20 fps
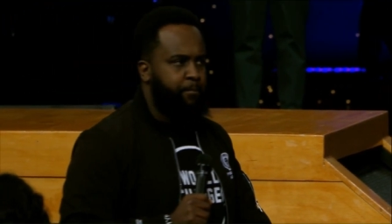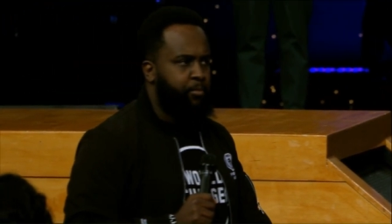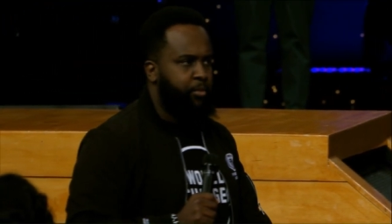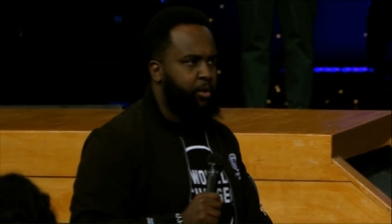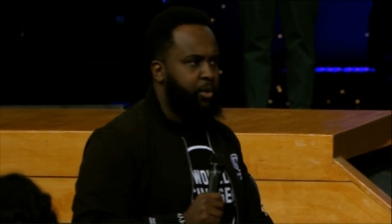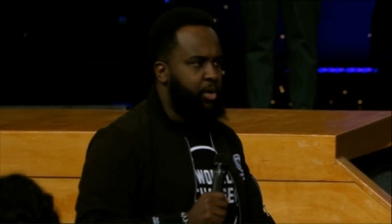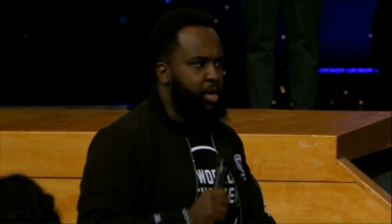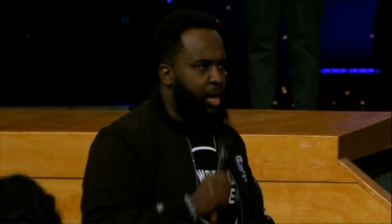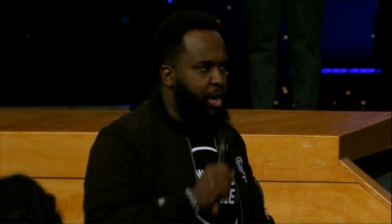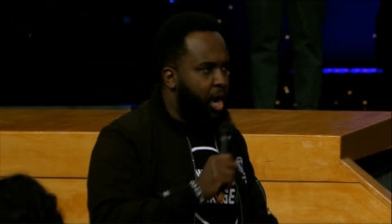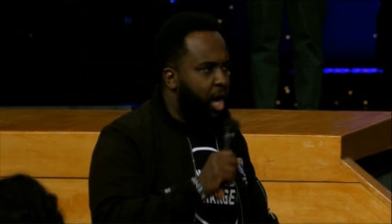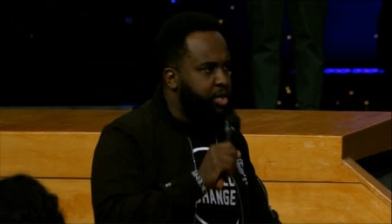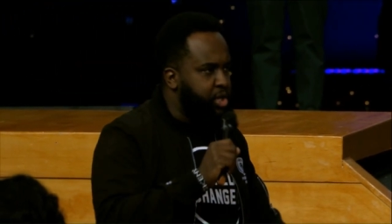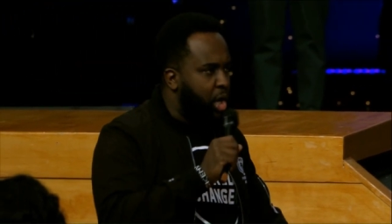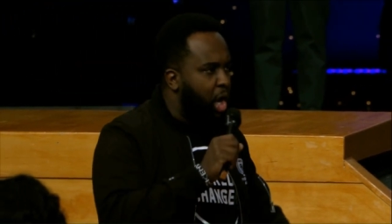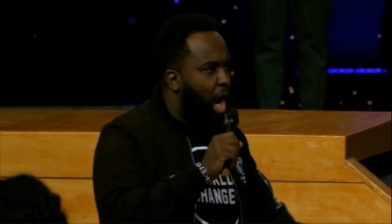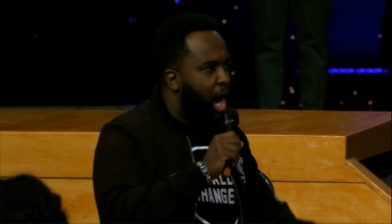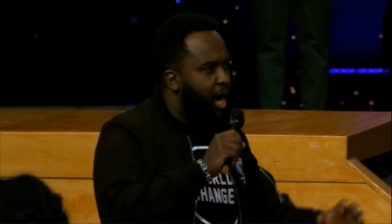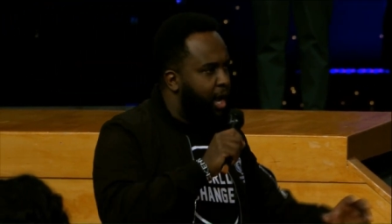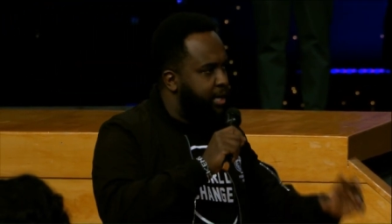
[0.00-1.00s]
You're not
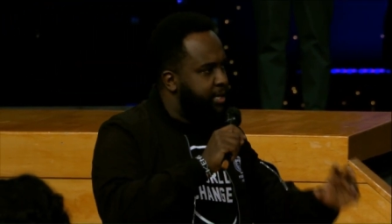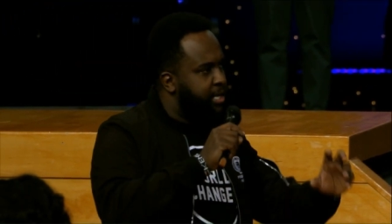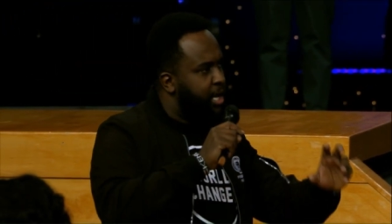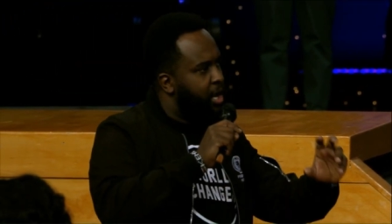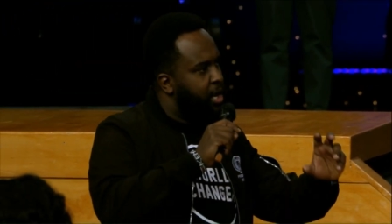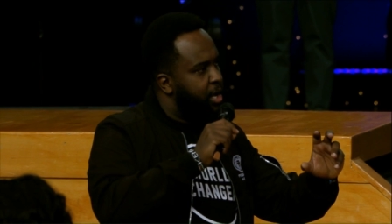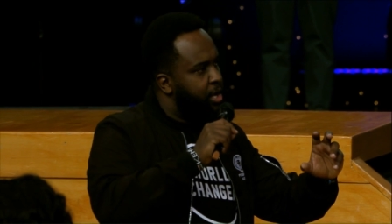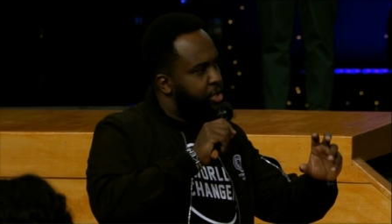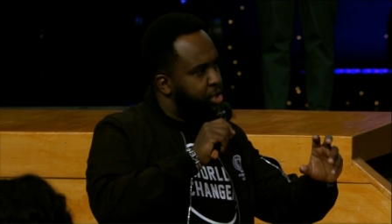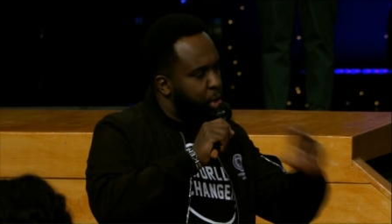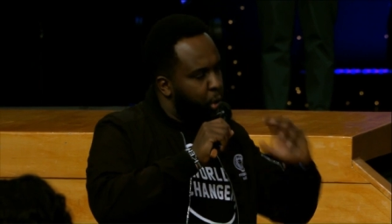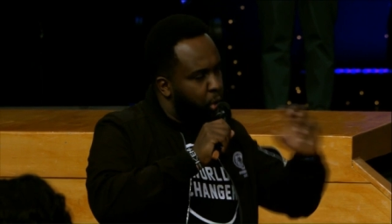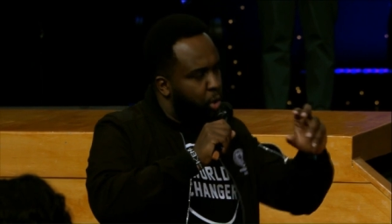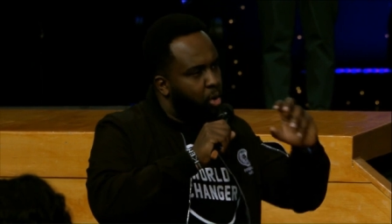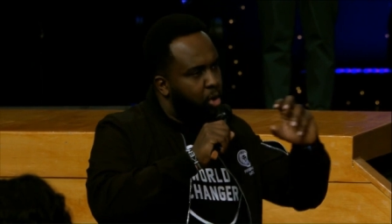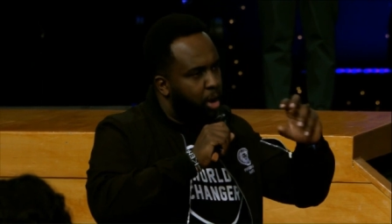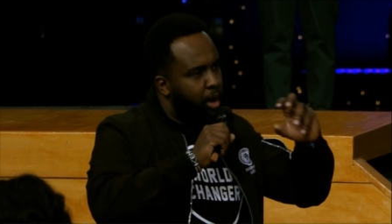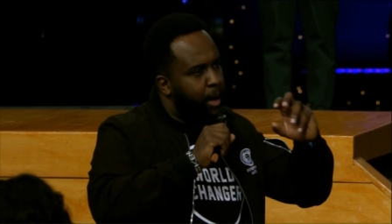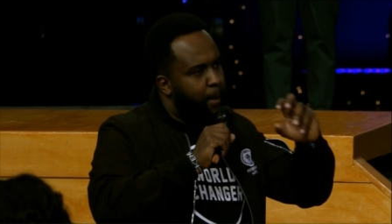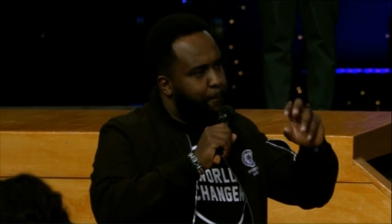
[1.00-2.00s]
called to
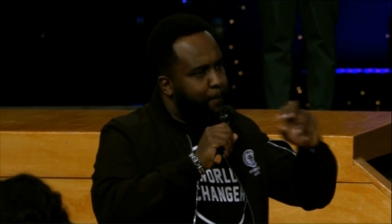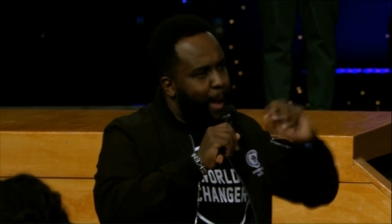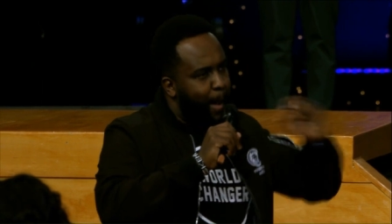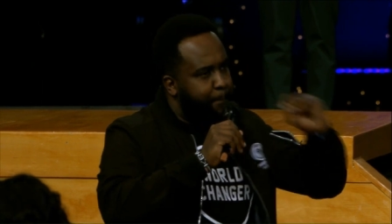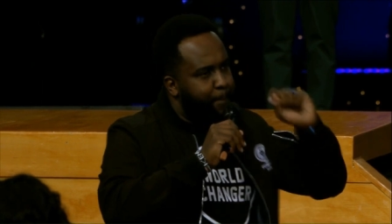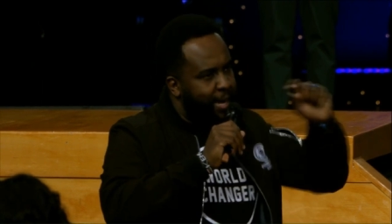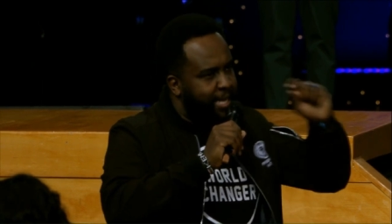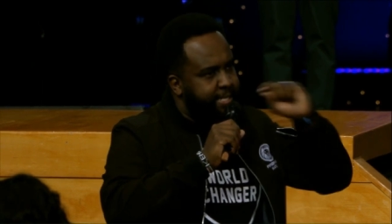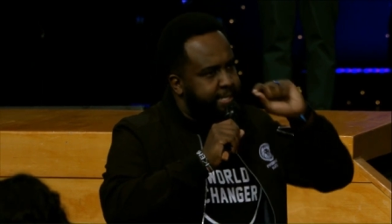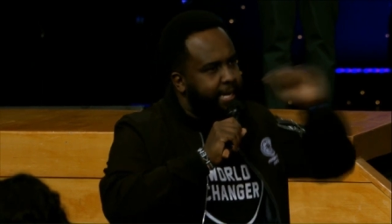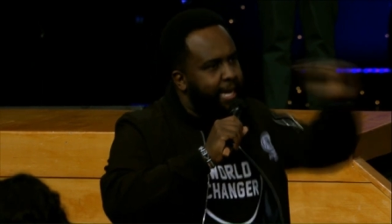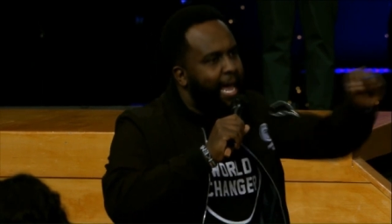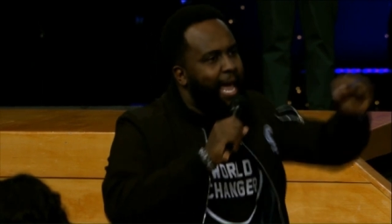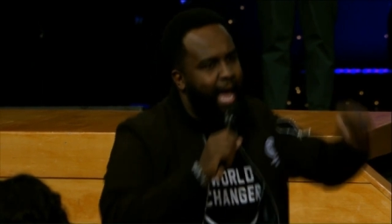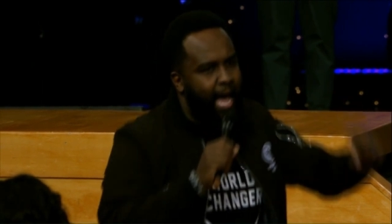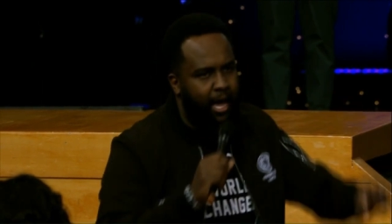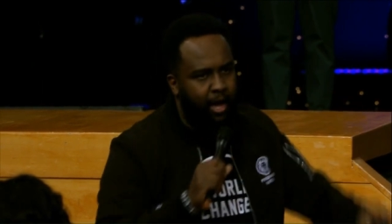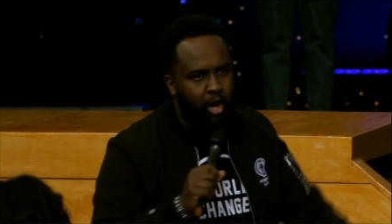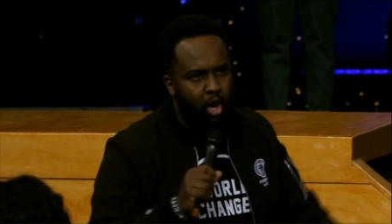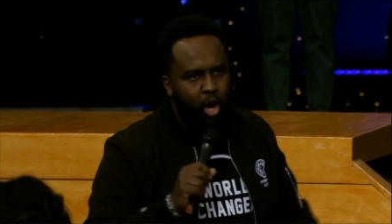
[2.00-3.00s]

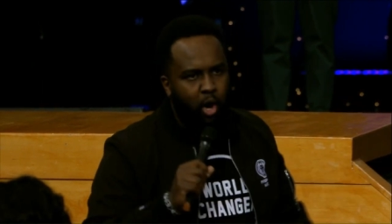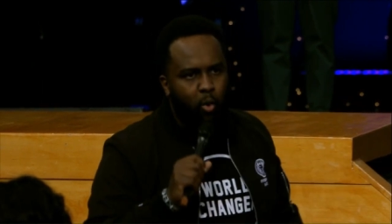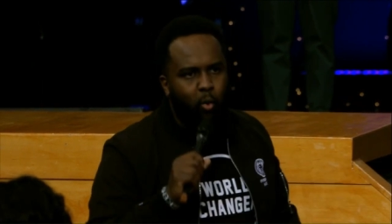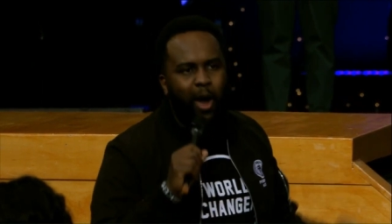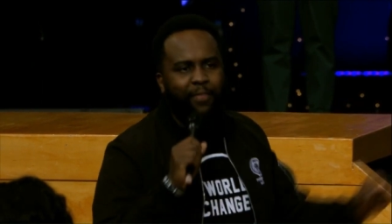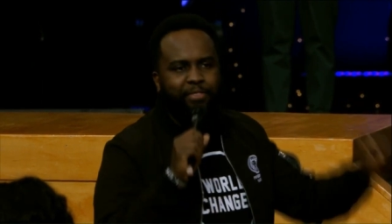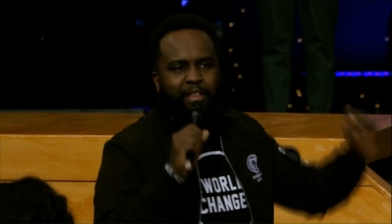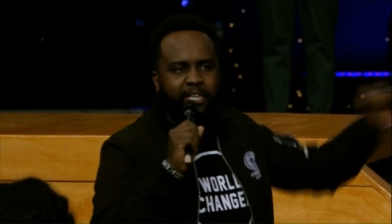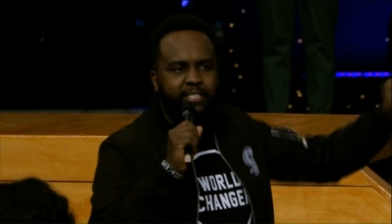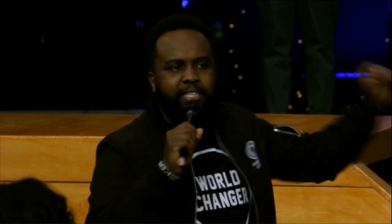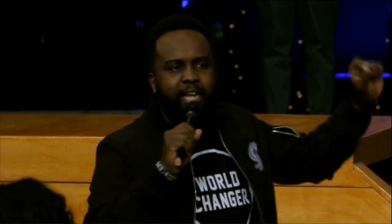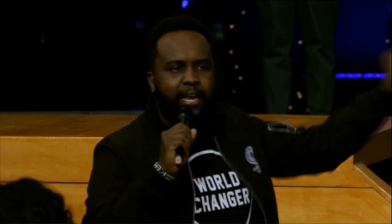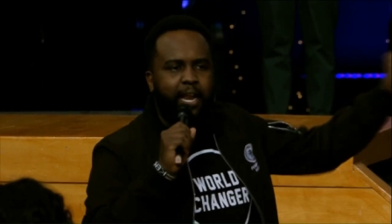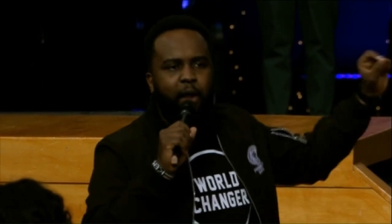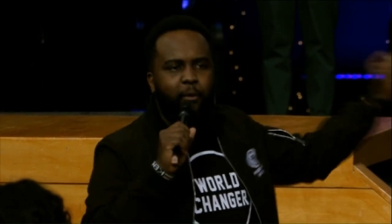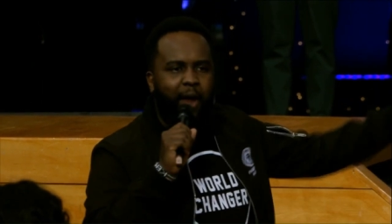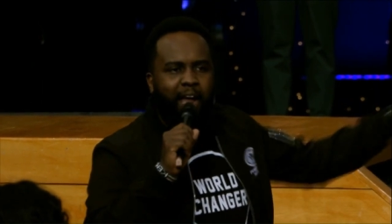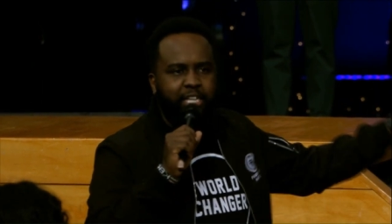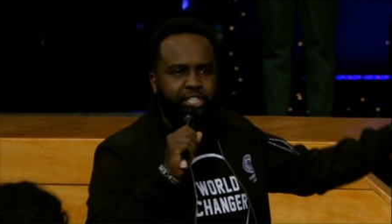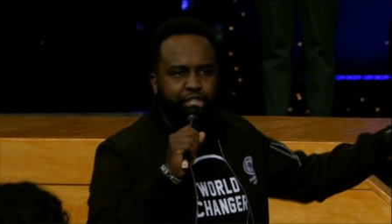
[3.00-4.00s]
puppeteer what the
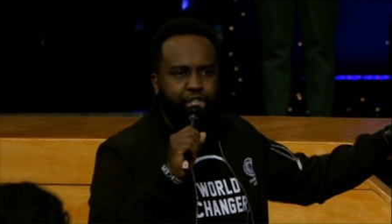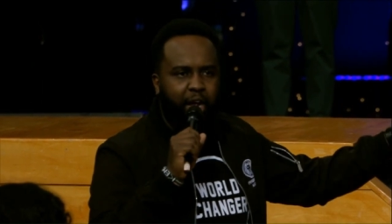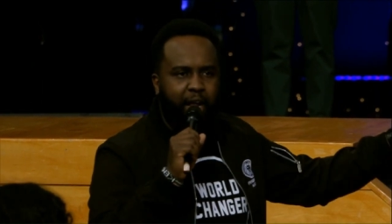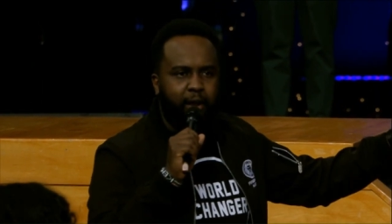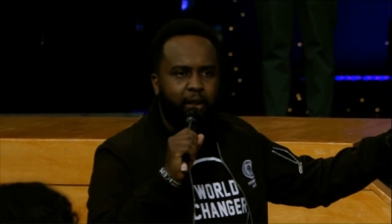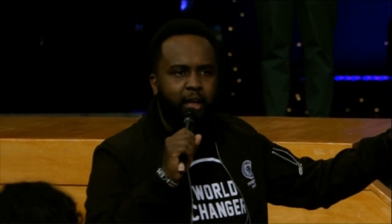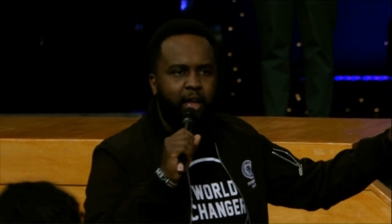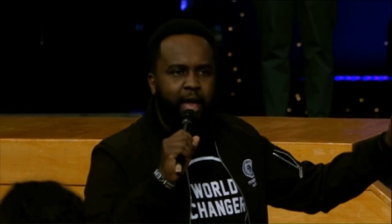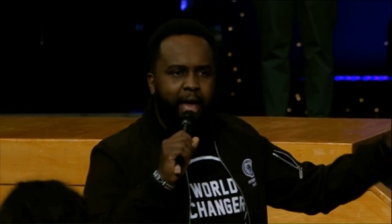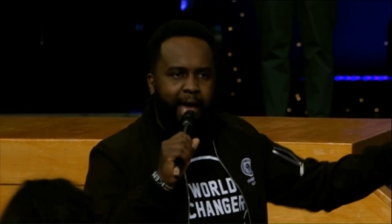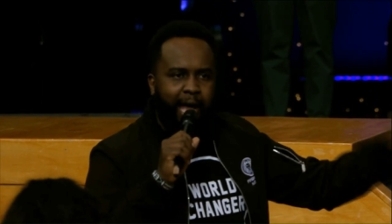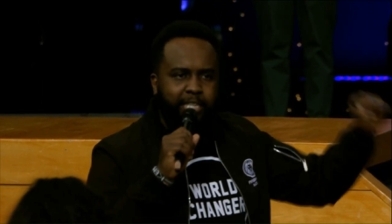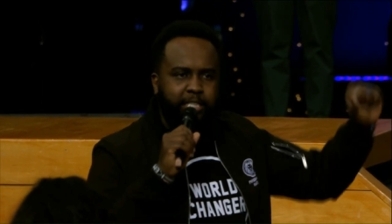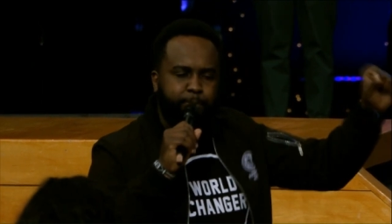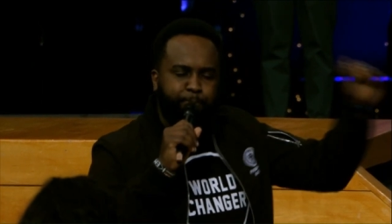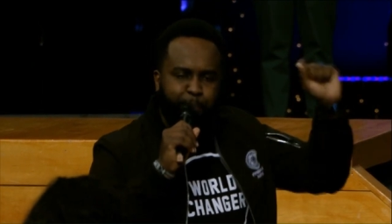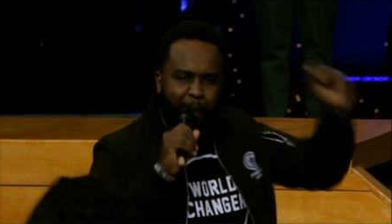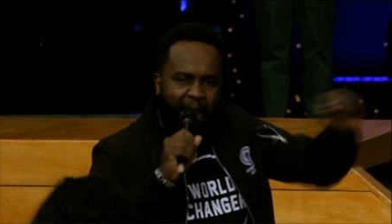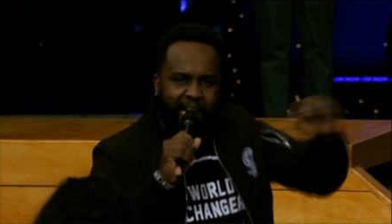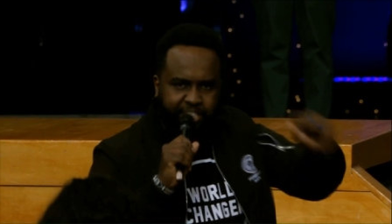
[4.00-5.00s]
generation
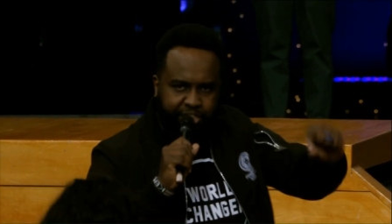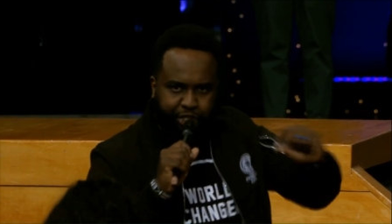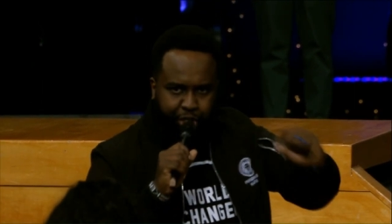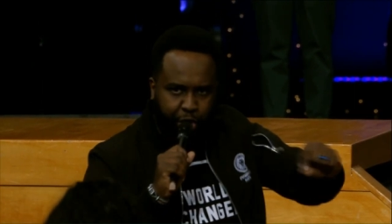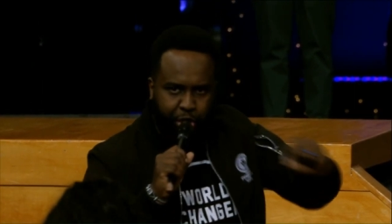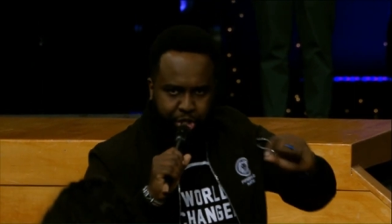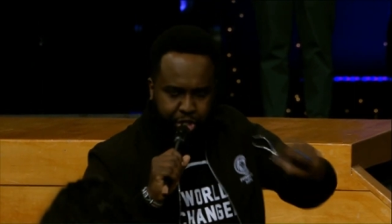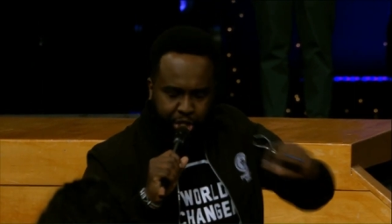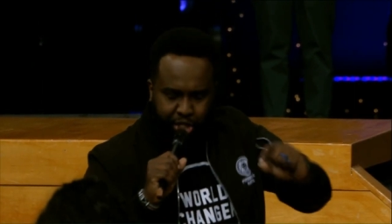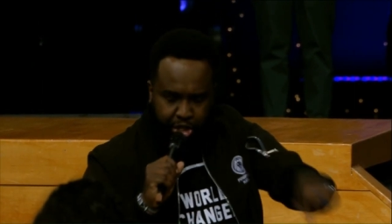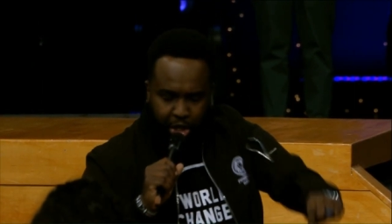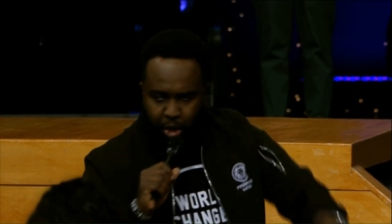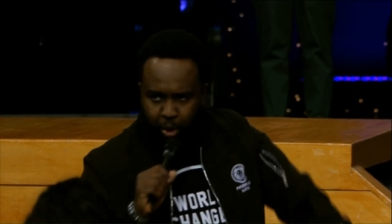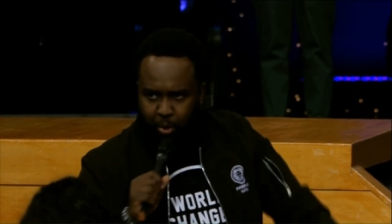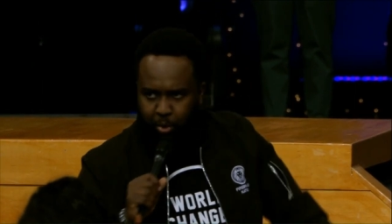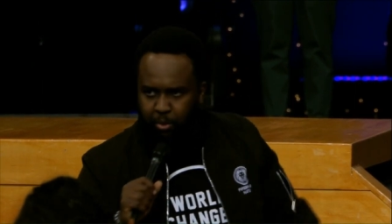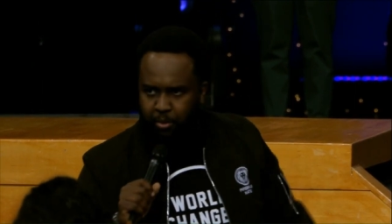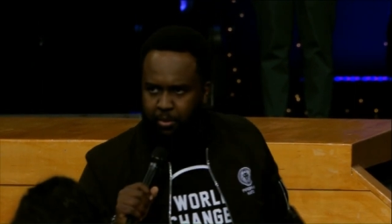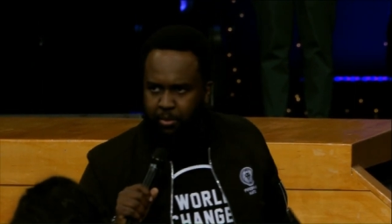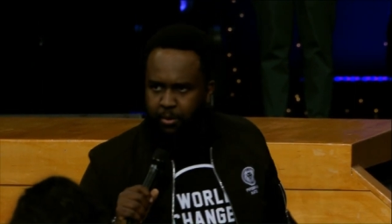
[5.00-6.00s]
expects you to do.